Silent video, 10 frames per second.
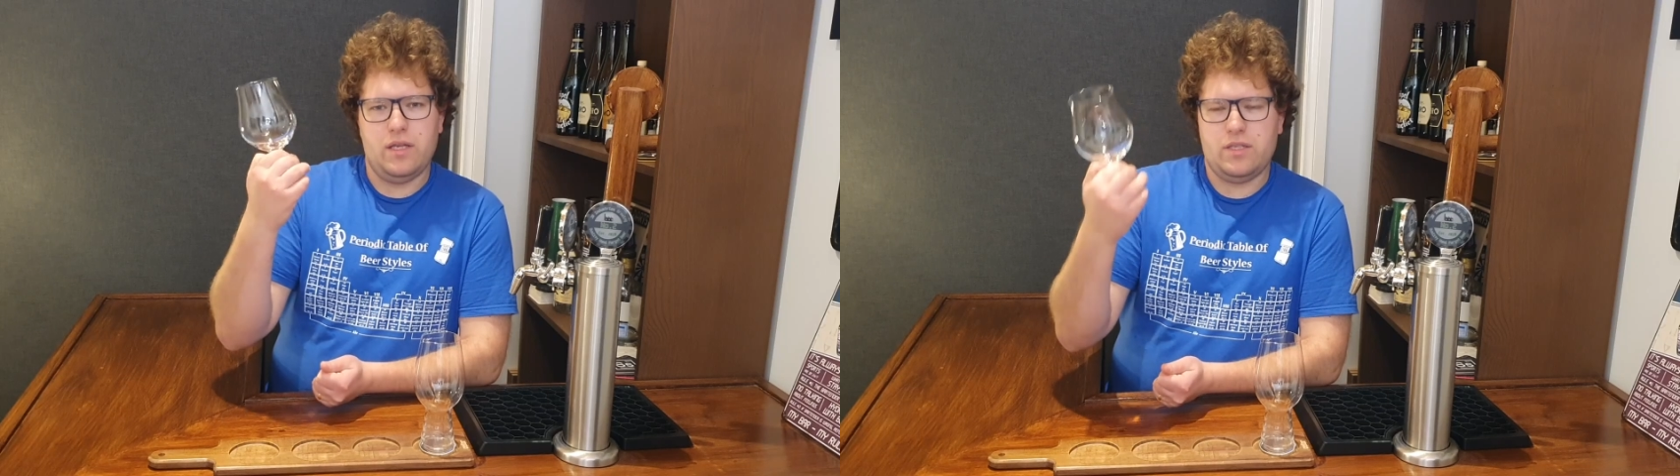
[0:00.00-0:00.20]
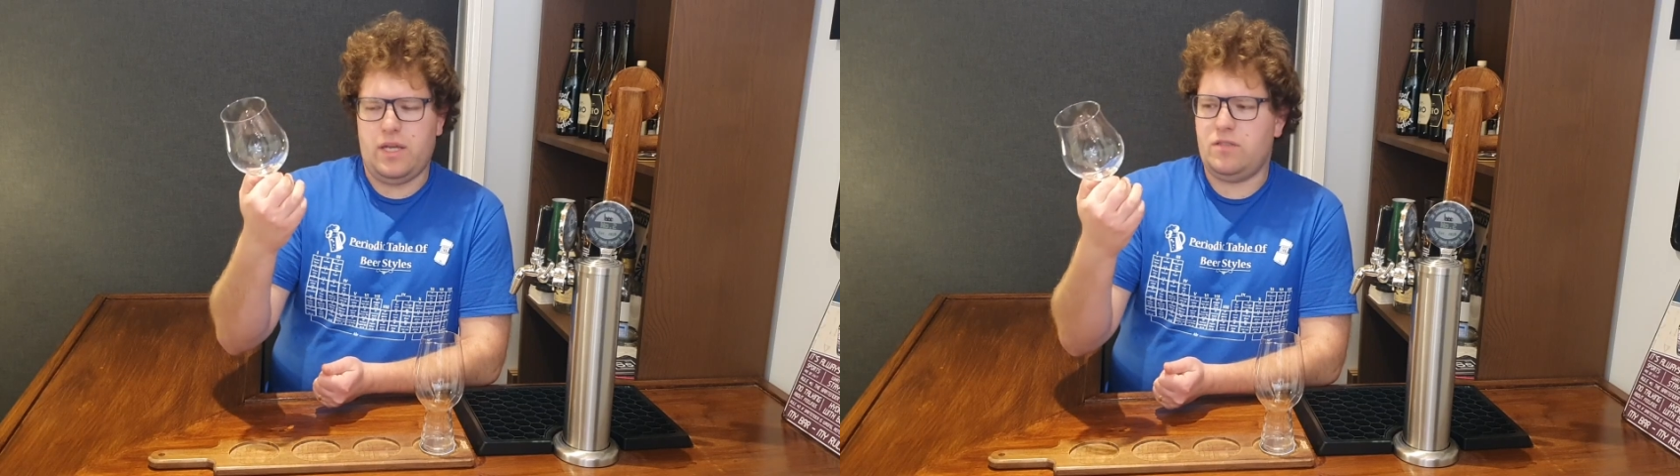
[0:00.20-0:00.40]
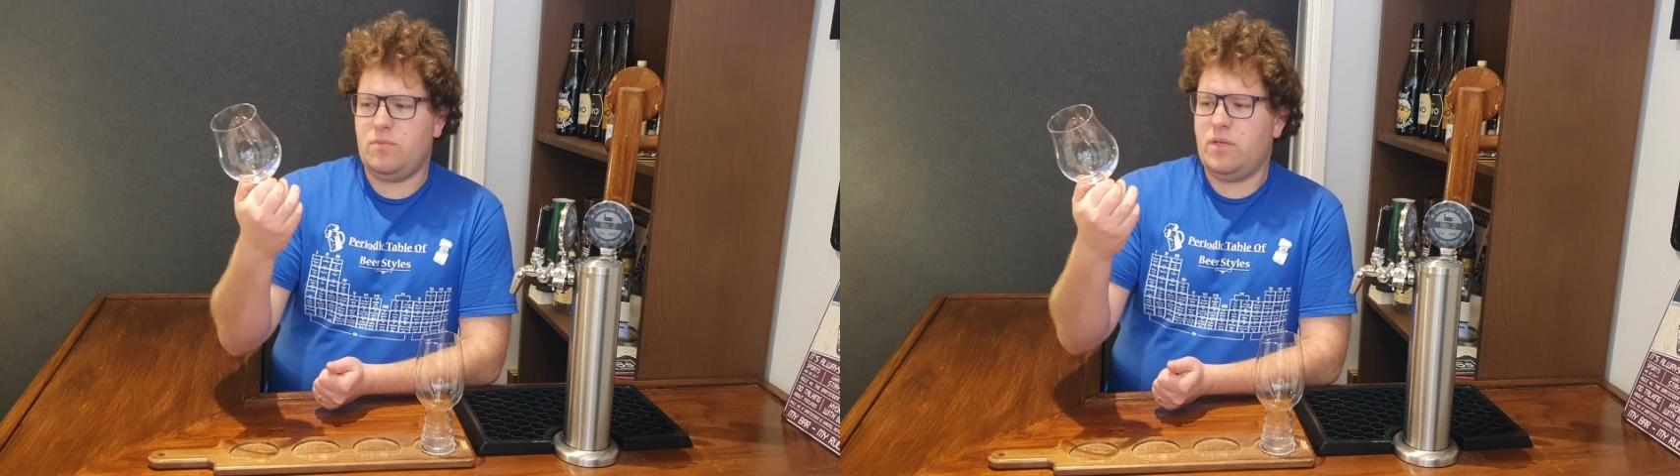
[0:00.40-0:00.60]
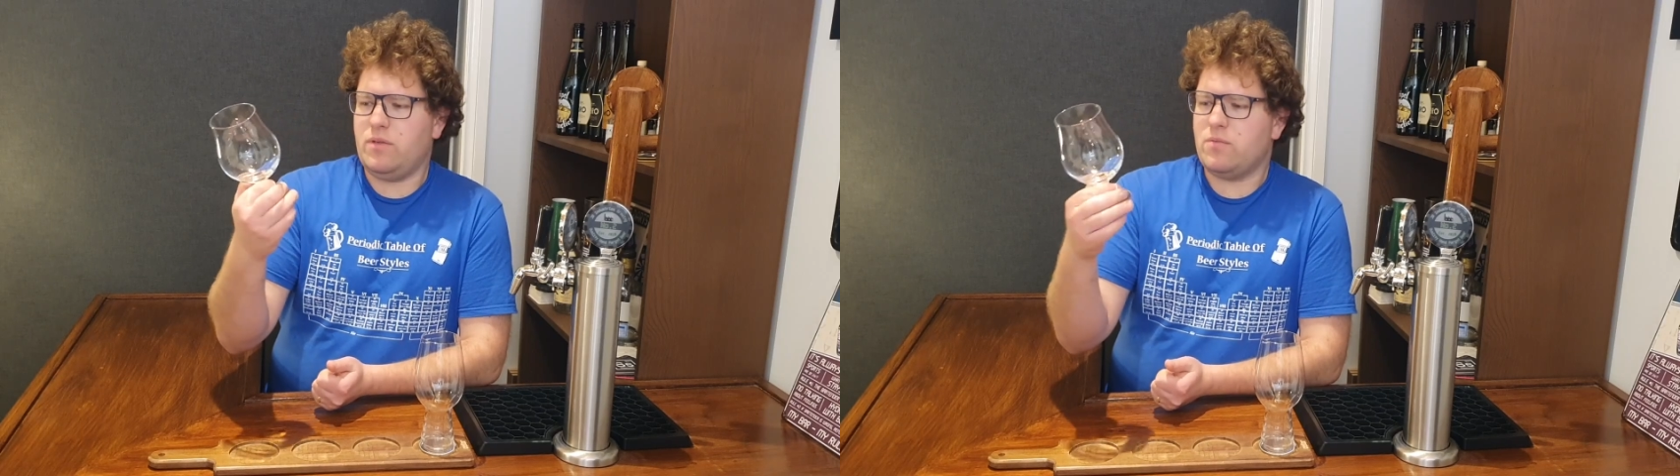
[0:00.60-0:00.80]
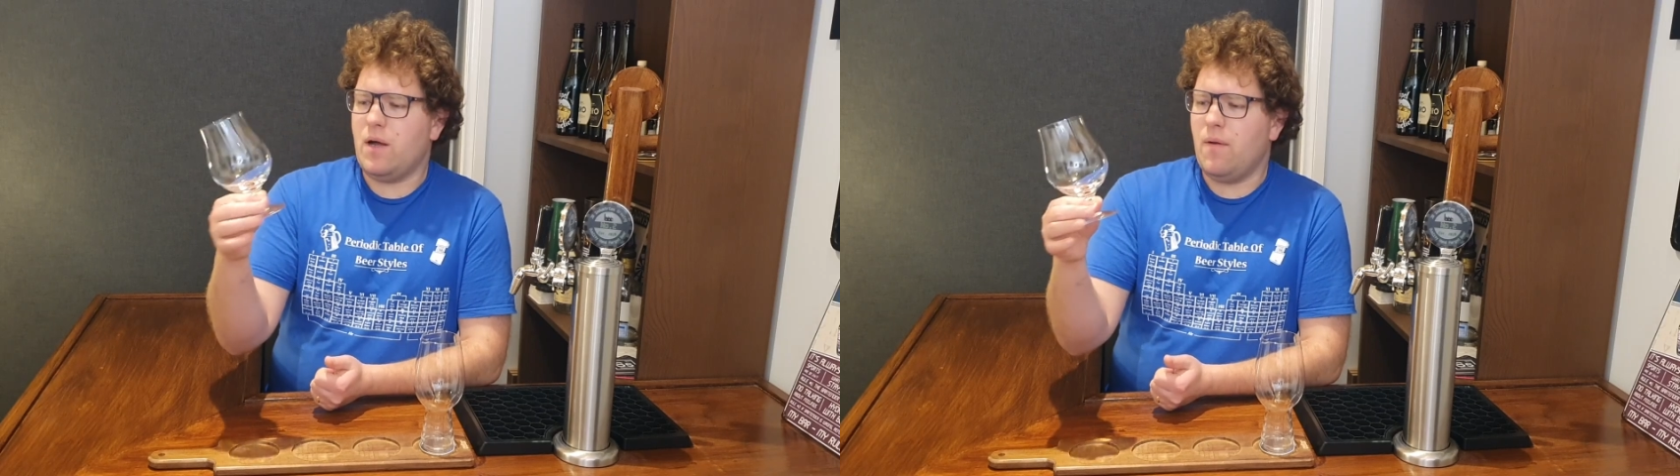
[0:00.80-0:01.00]
taste beer
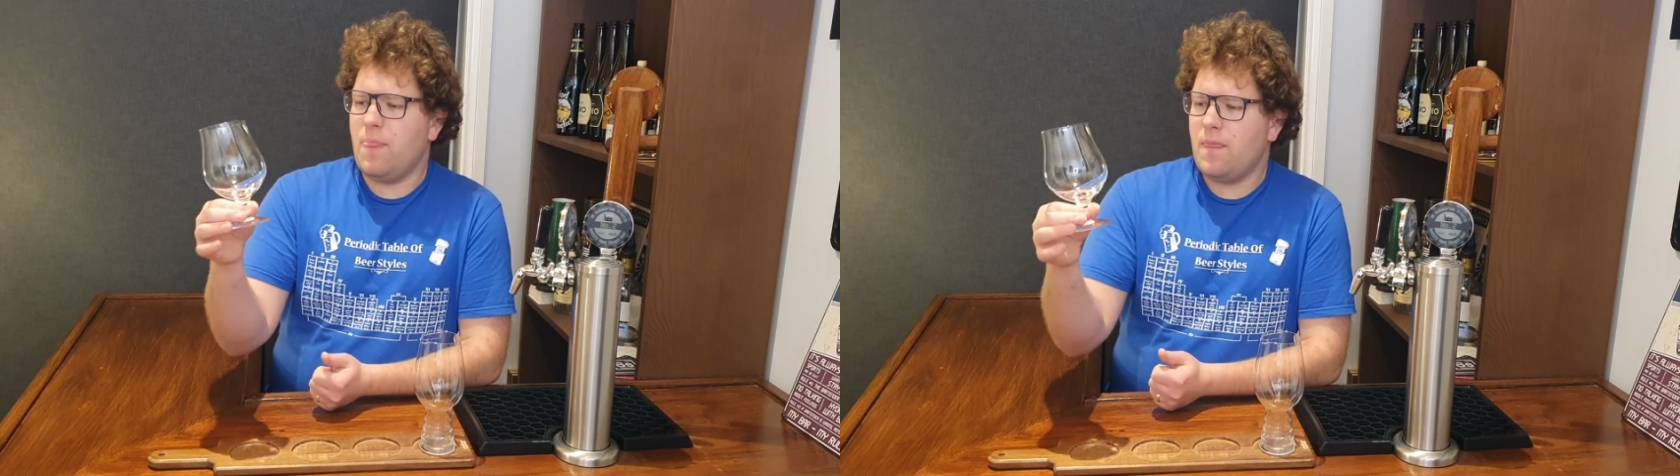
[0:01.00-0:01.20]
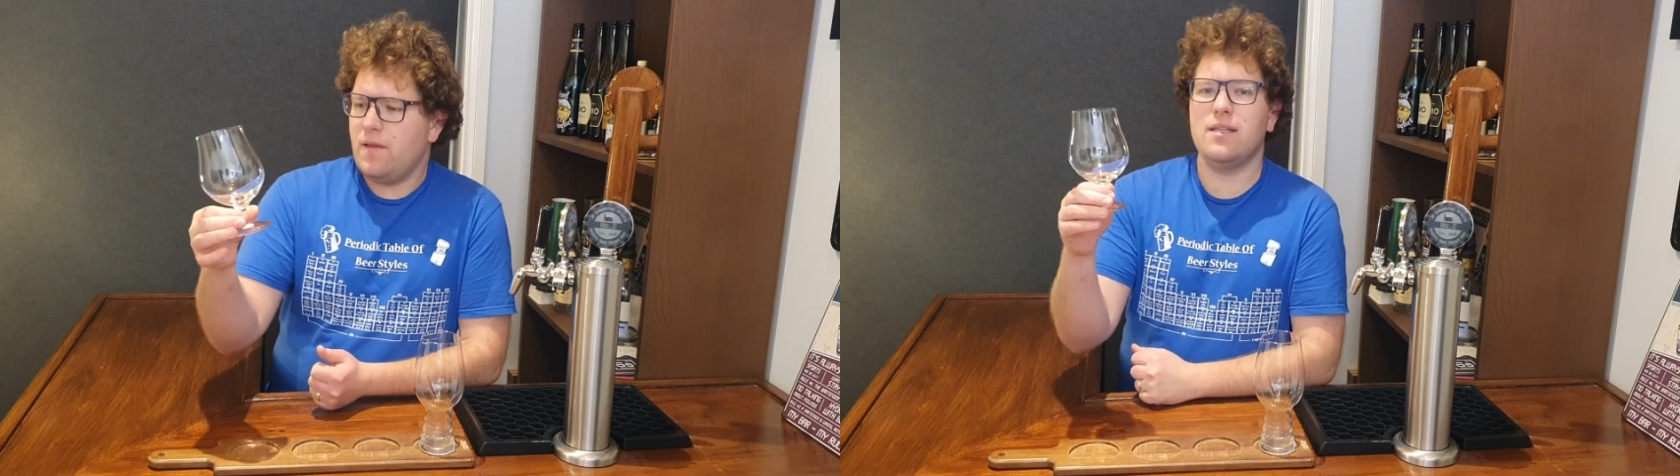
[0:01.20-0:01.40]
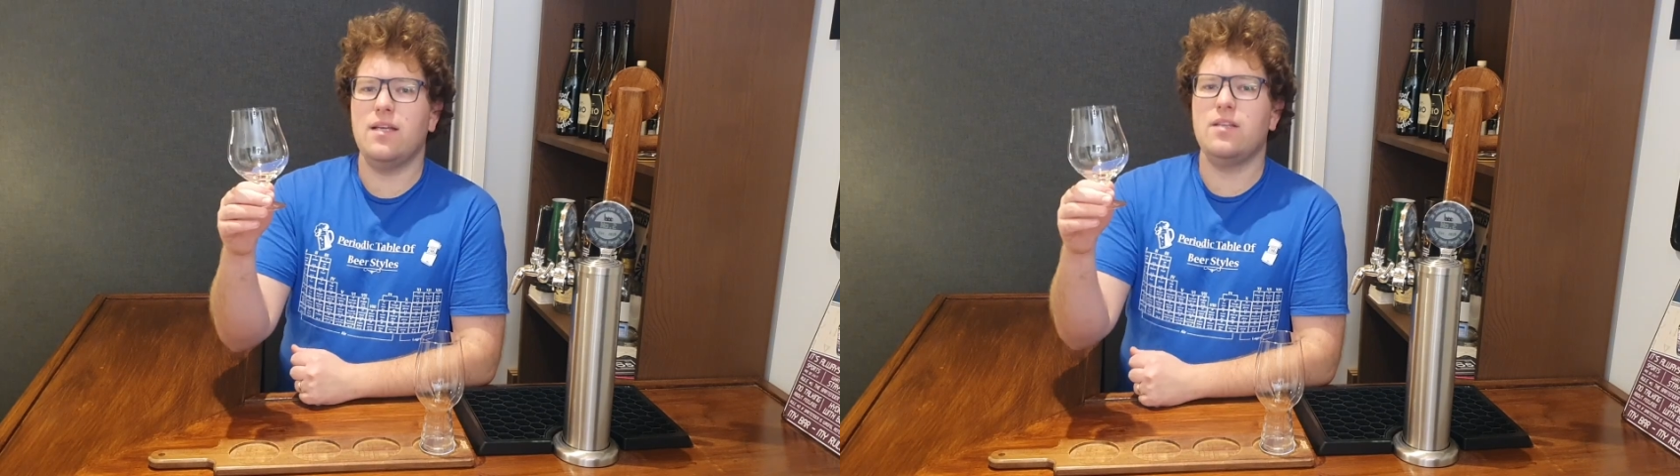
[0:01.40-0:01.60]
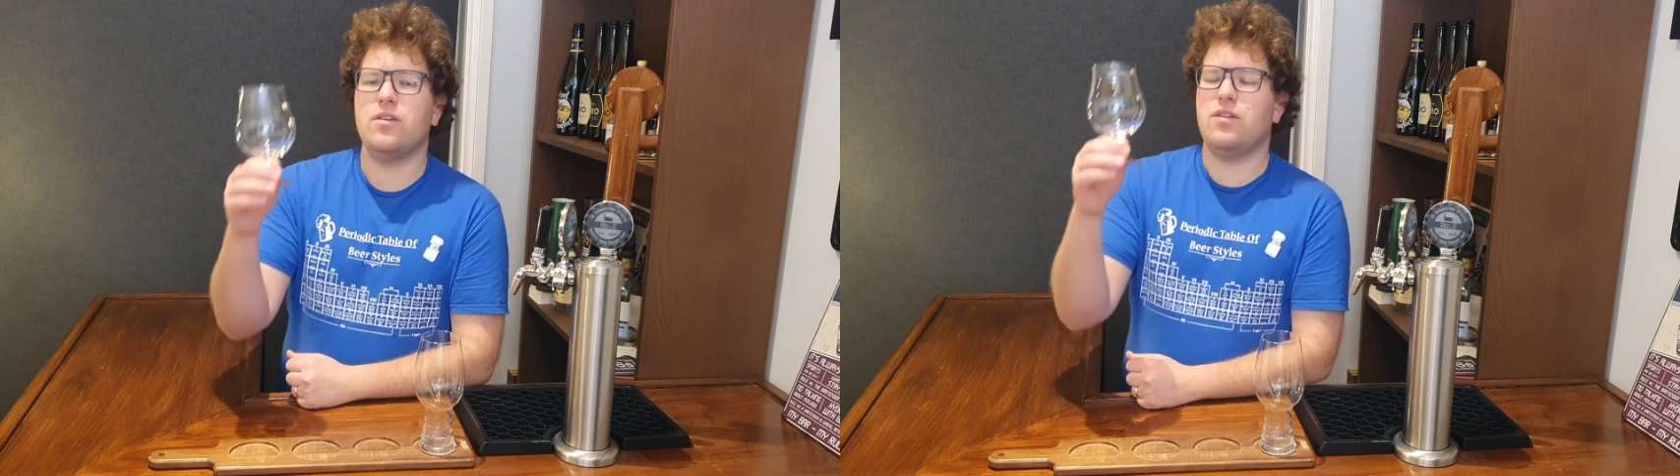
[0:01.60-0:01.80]
as well. So